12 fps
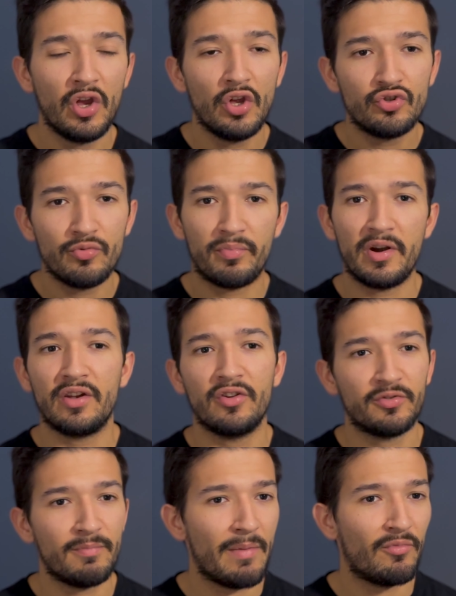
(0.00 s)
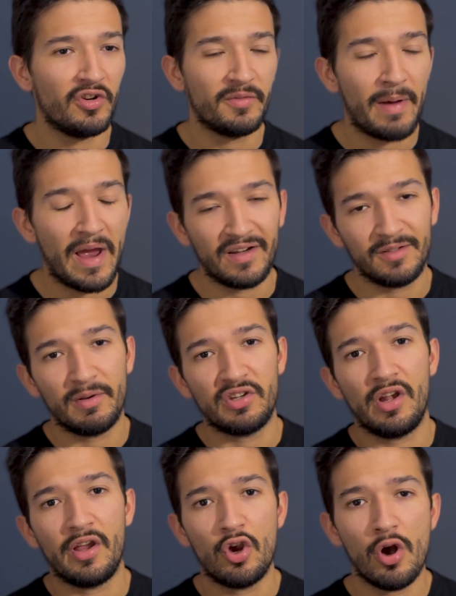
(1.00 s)
to bring those memories back,
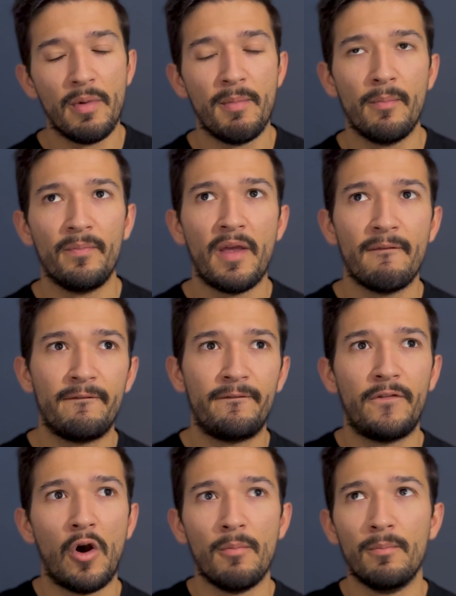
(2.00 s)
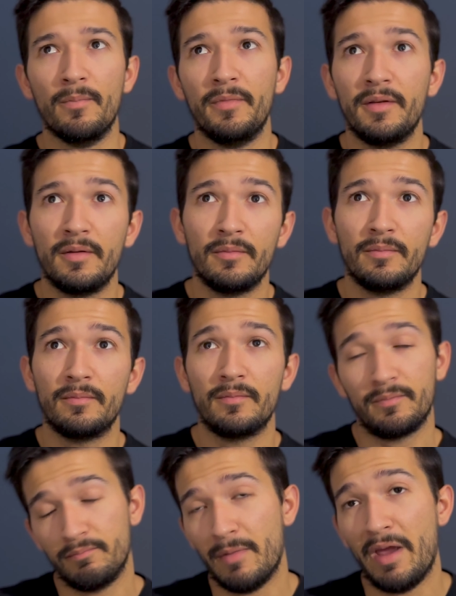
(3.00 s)
especially coming from
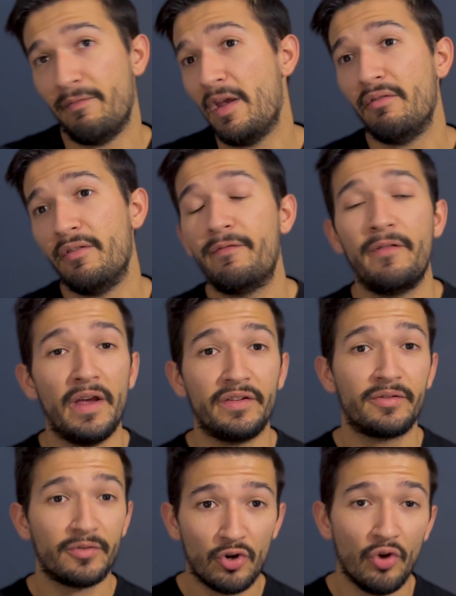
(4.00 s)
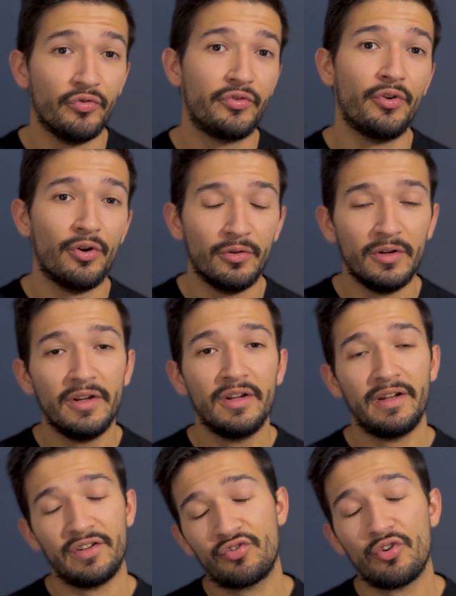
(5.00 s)
my very first console,
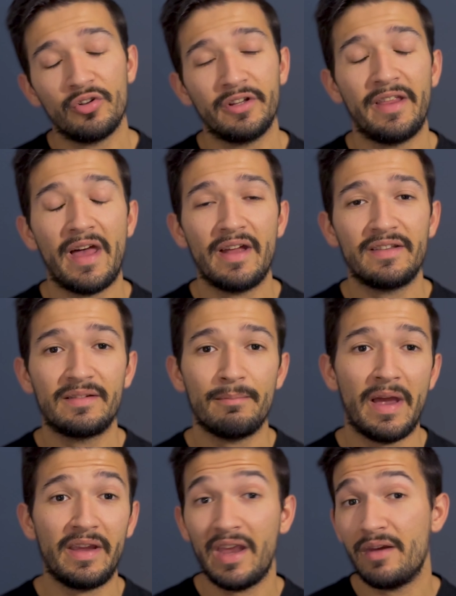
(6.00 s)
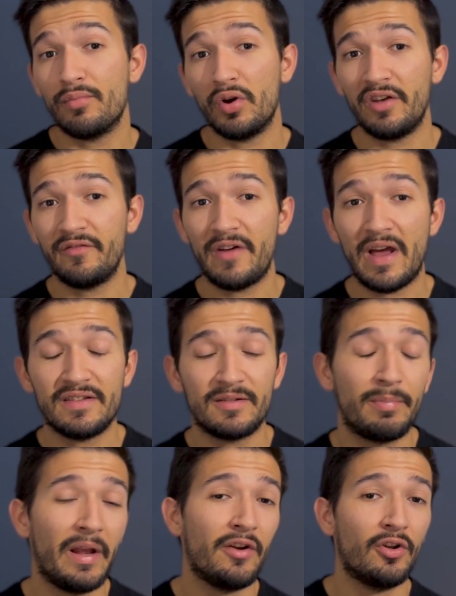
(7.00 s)
let's call it that, my Game Boy Advance,
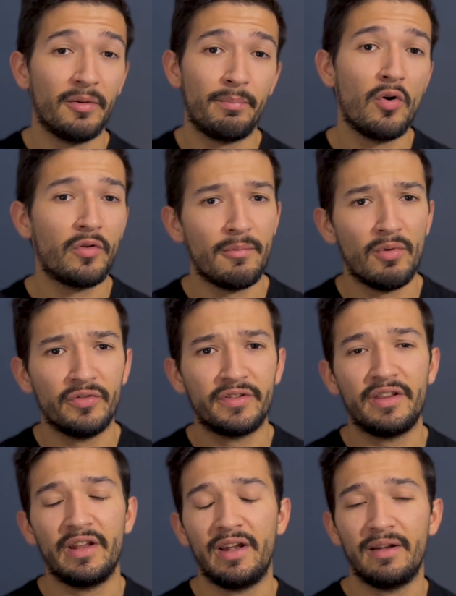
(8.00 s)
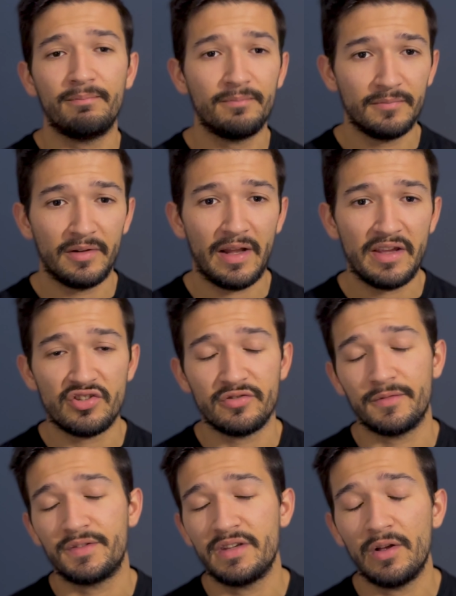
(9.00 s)
playing all the Pokemons and the Legends
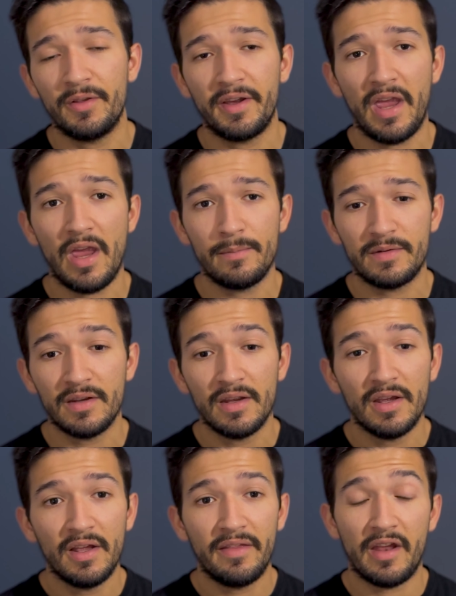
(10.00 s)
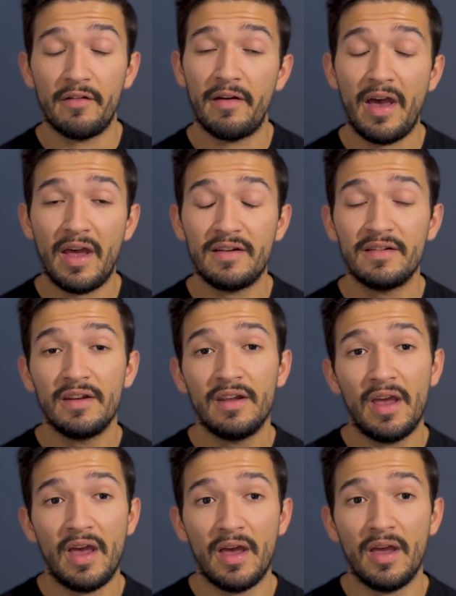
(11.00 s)
of Zelda games that I've had.
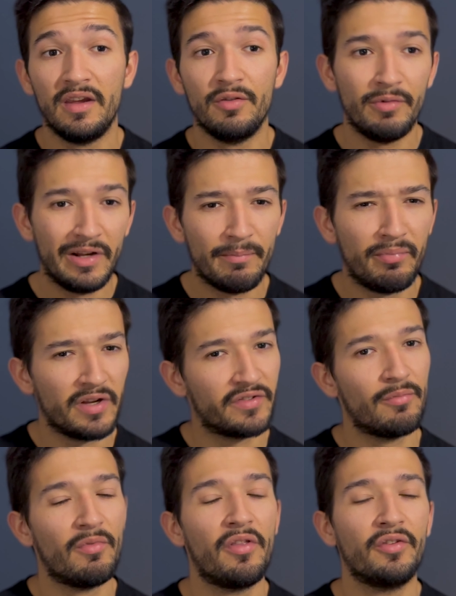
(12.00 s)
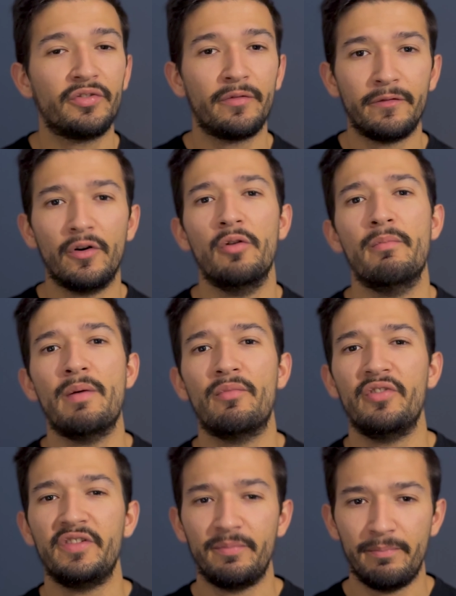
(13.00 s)
It really brings some of those fond
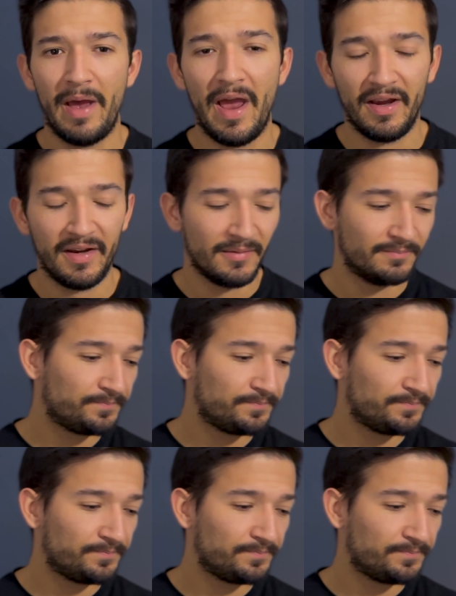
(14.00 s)
memories back.